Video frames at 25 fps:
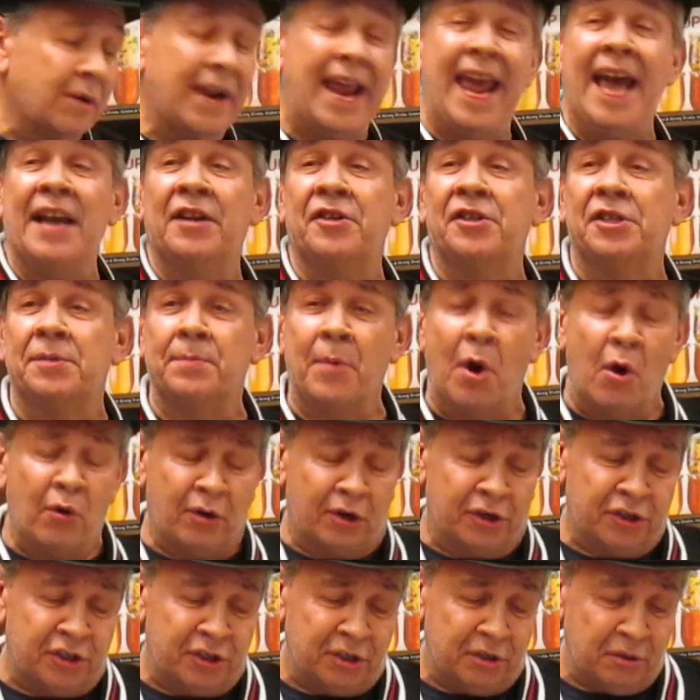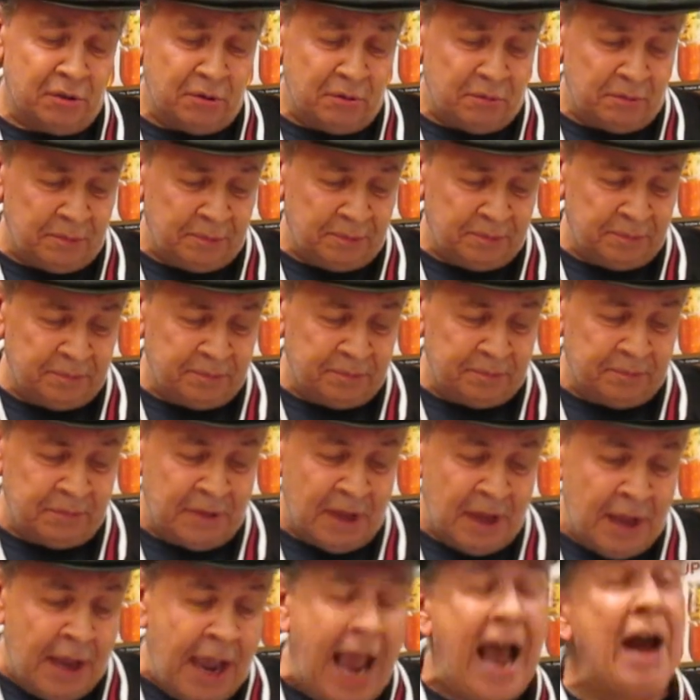and had a smoke or two.
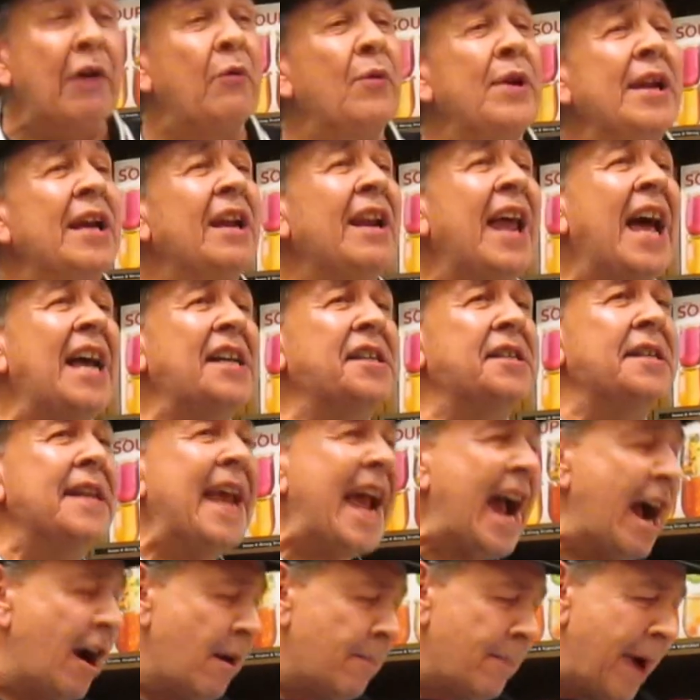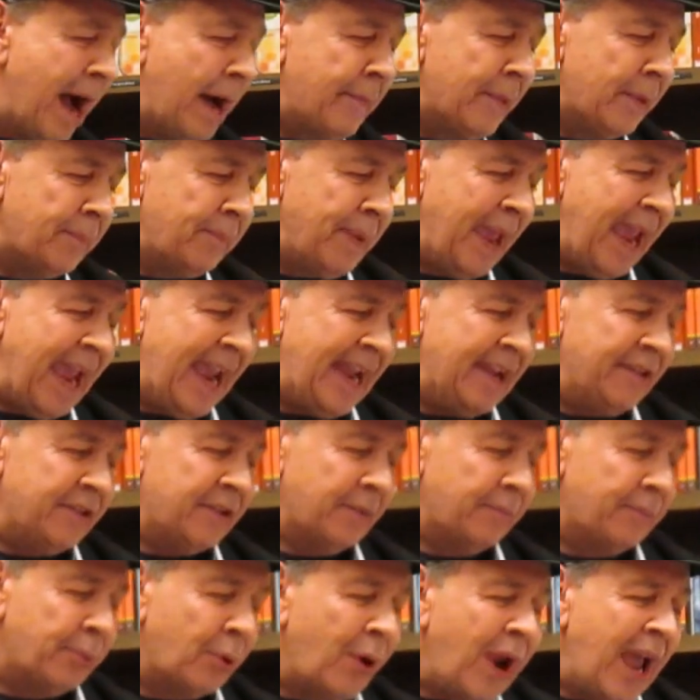I realize now Mama paid
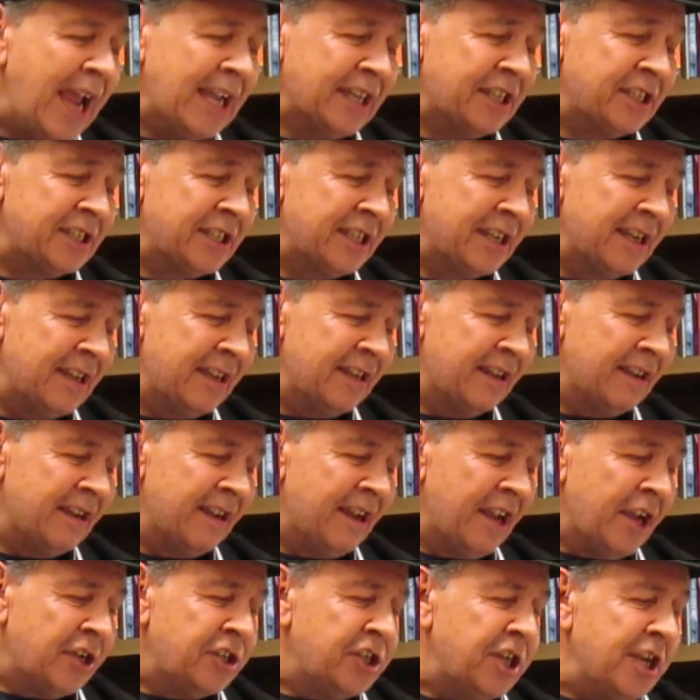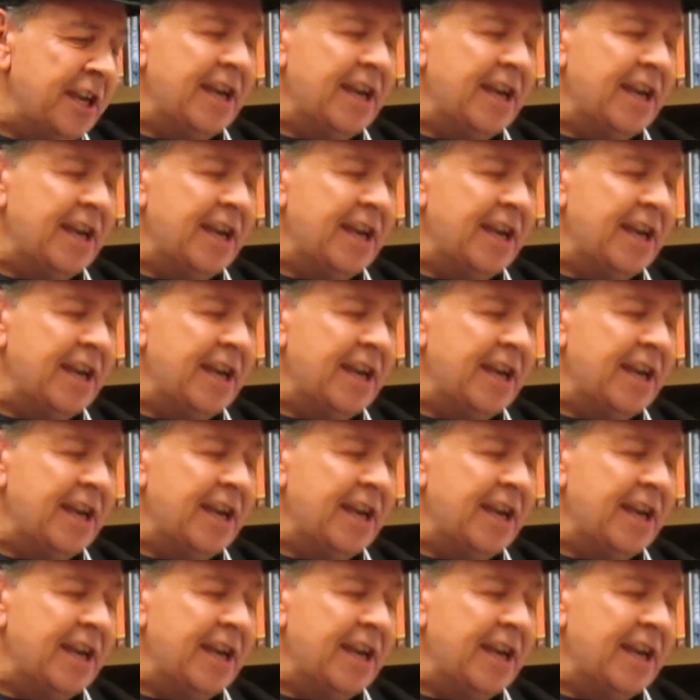the price. She